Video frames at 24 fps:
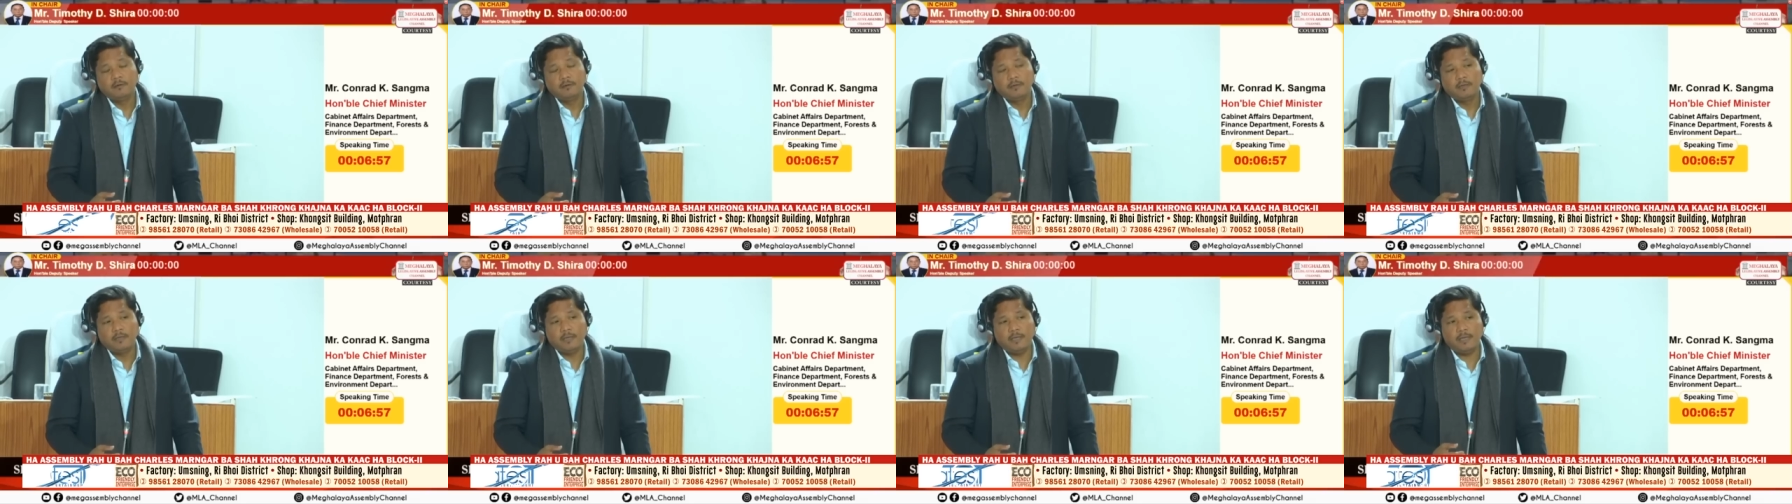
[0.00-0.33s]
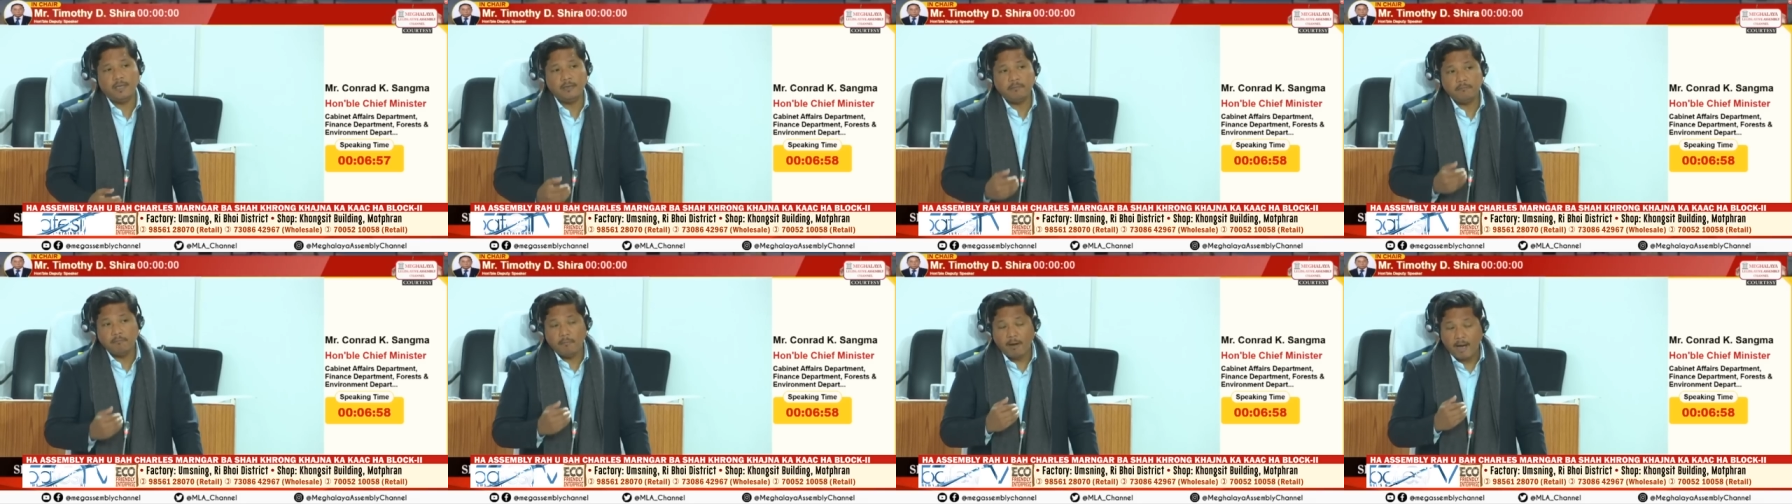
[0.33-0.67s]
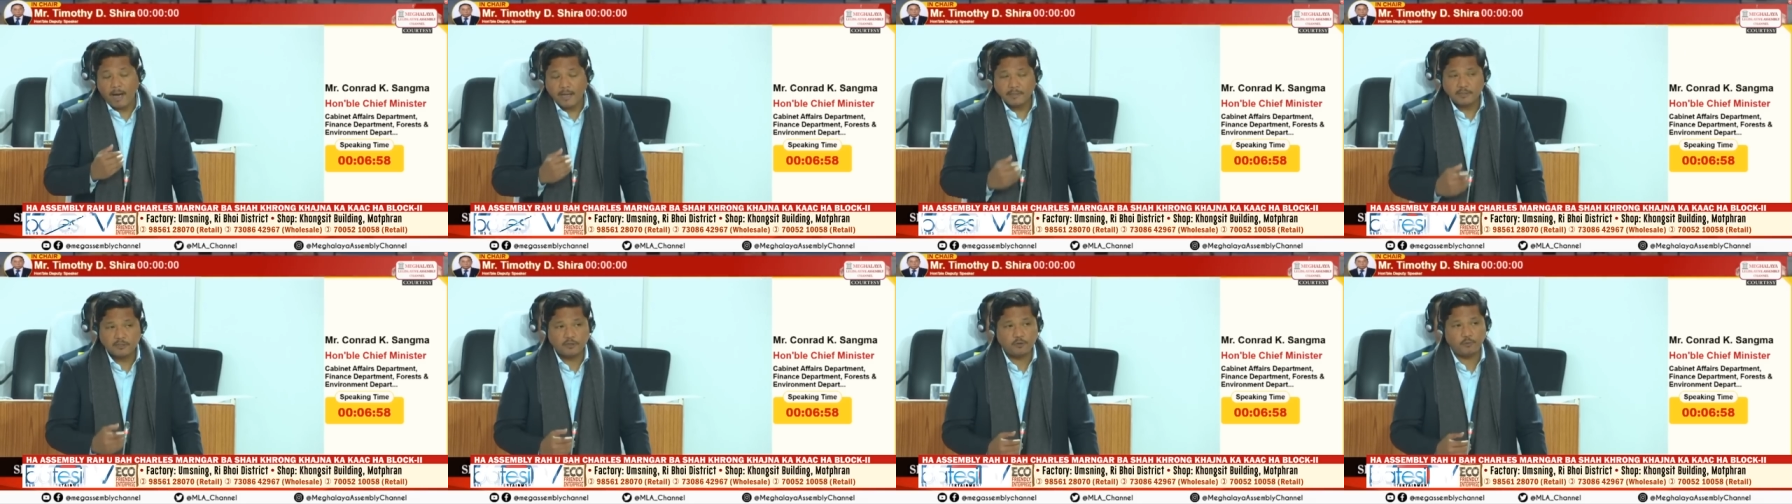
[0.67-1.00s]
in
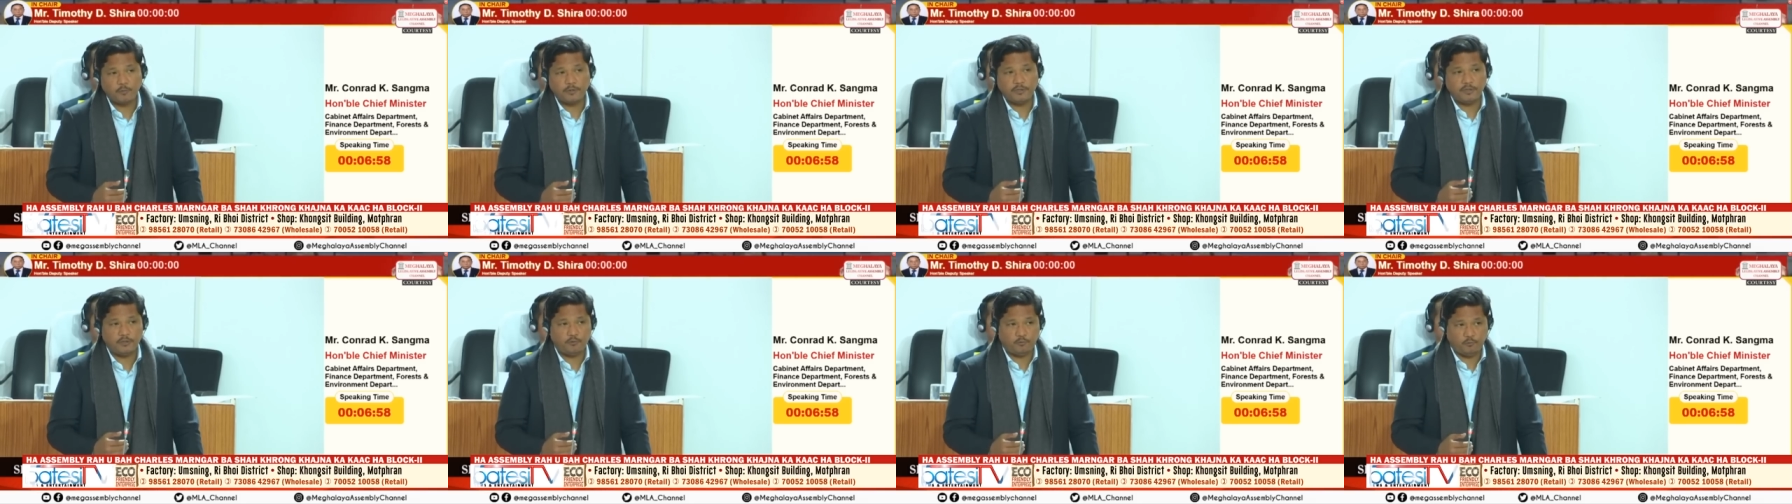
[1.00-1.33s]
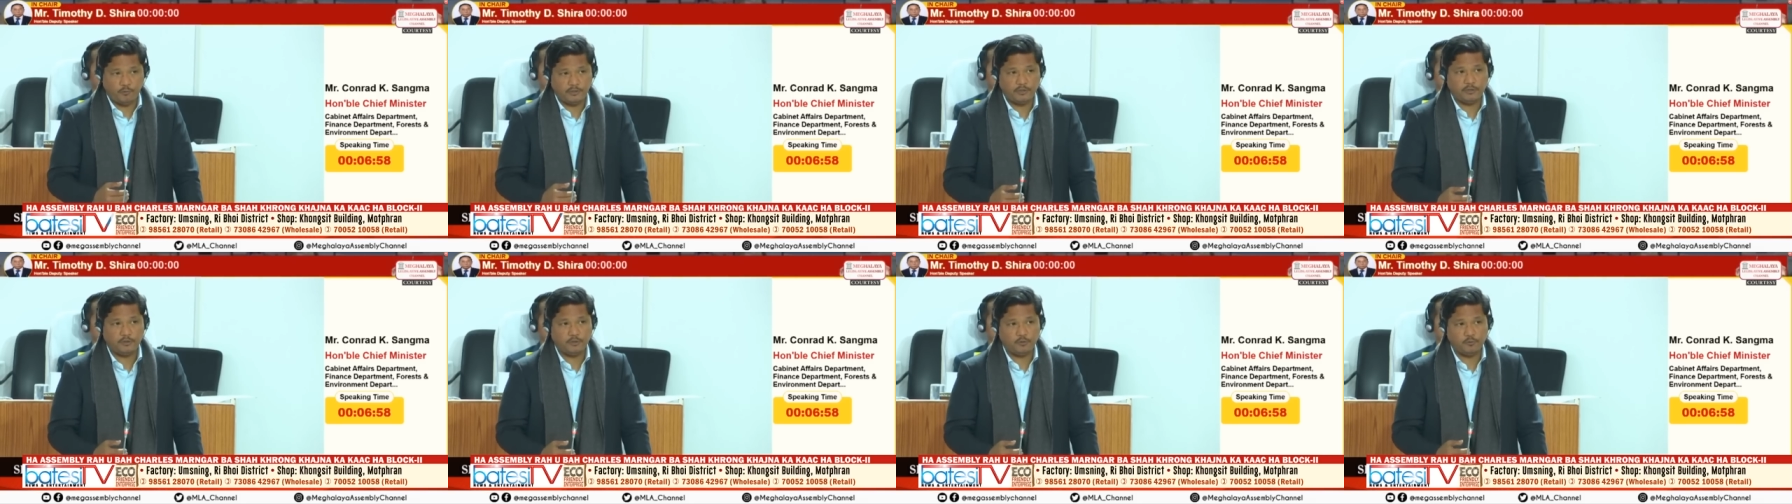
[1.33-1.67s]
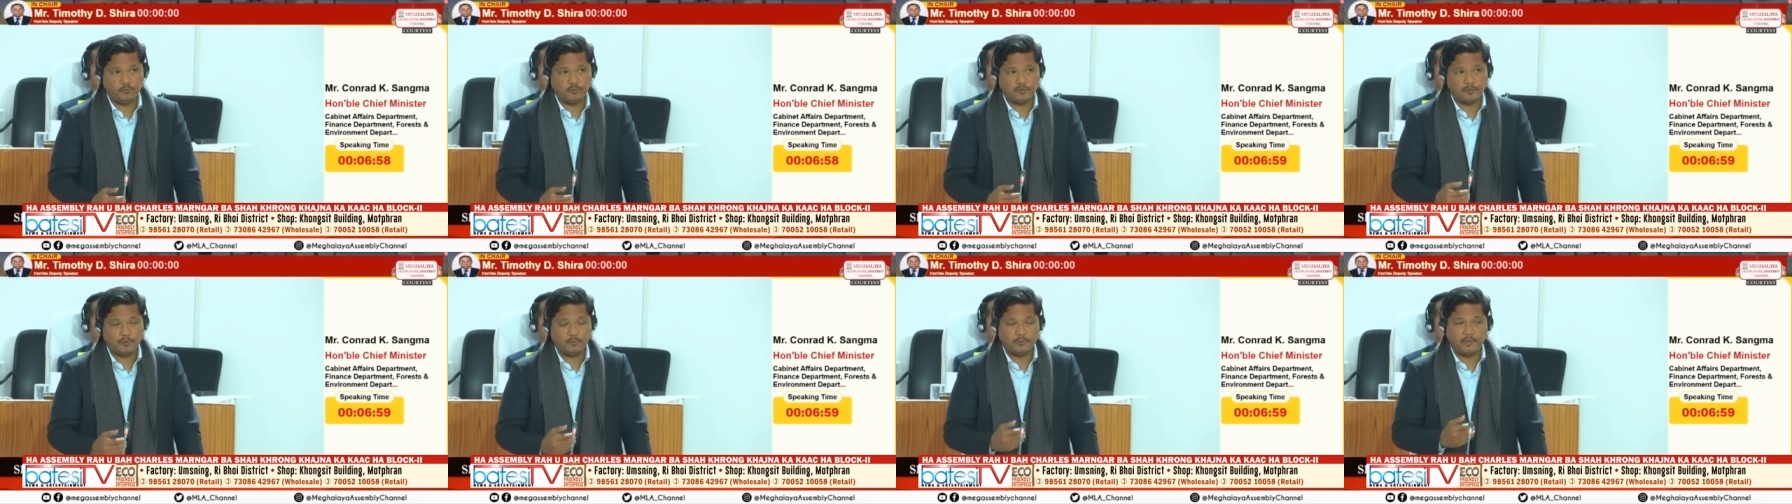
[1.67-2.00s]
March 2022.
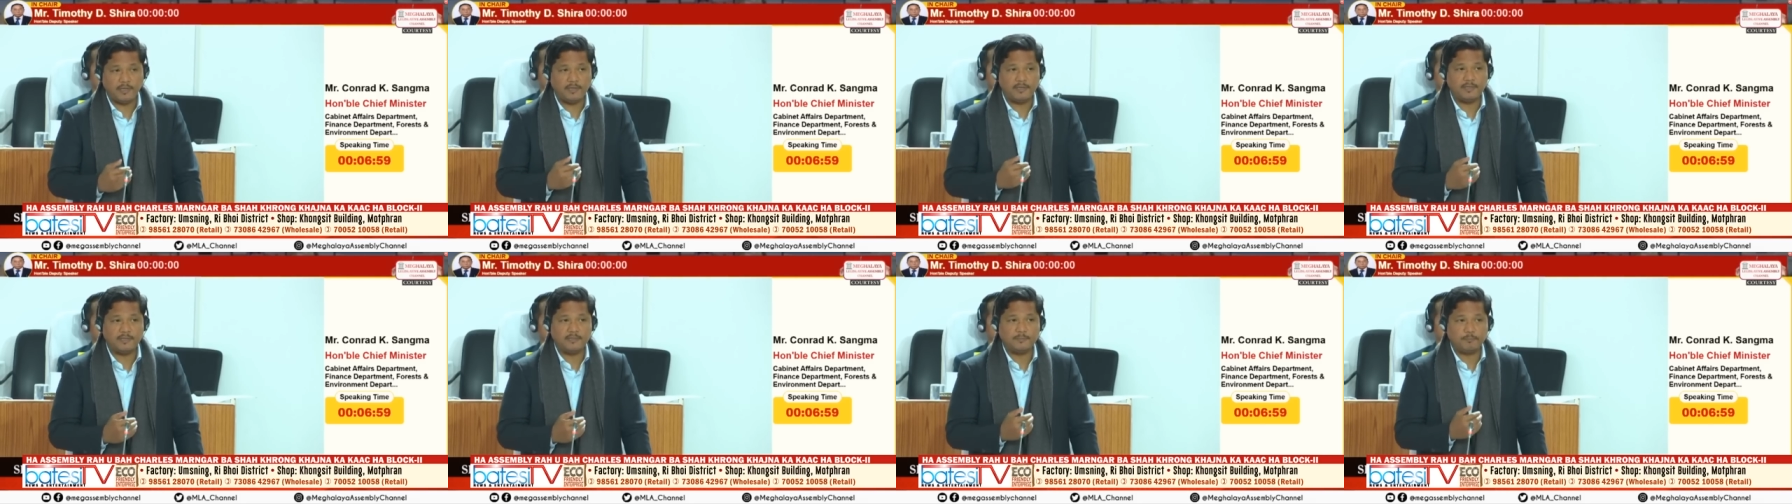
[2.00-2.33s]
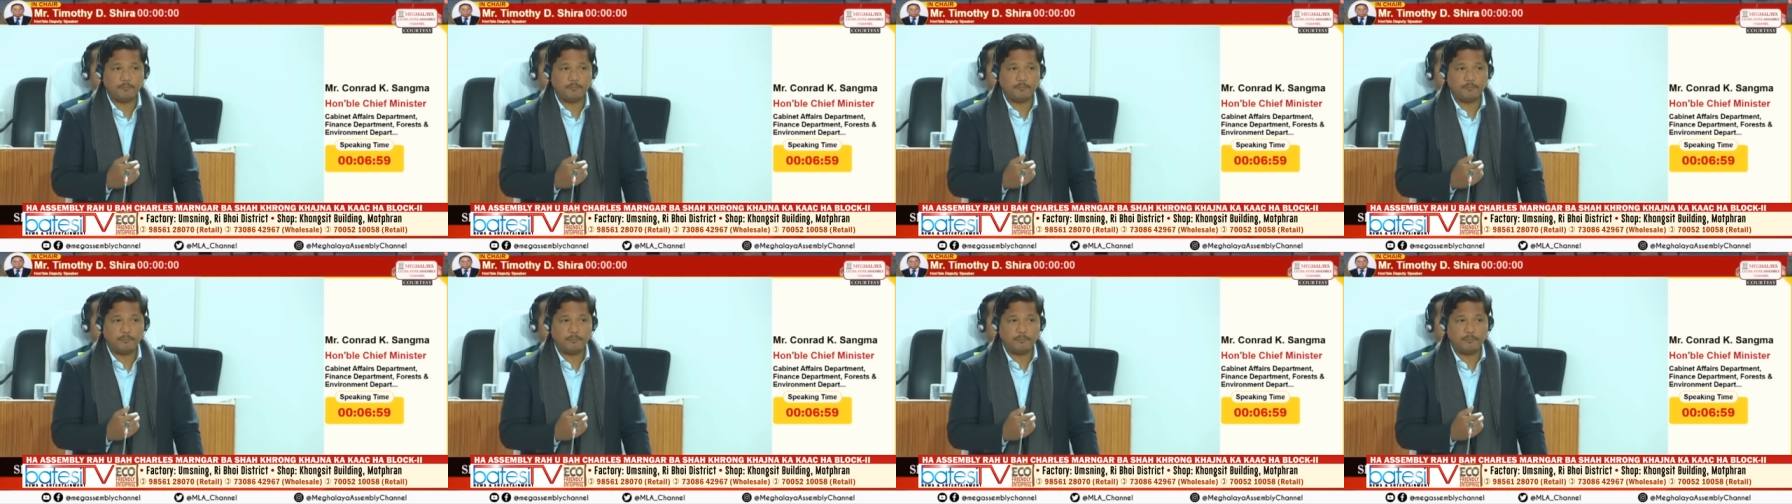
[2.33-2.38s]
So that is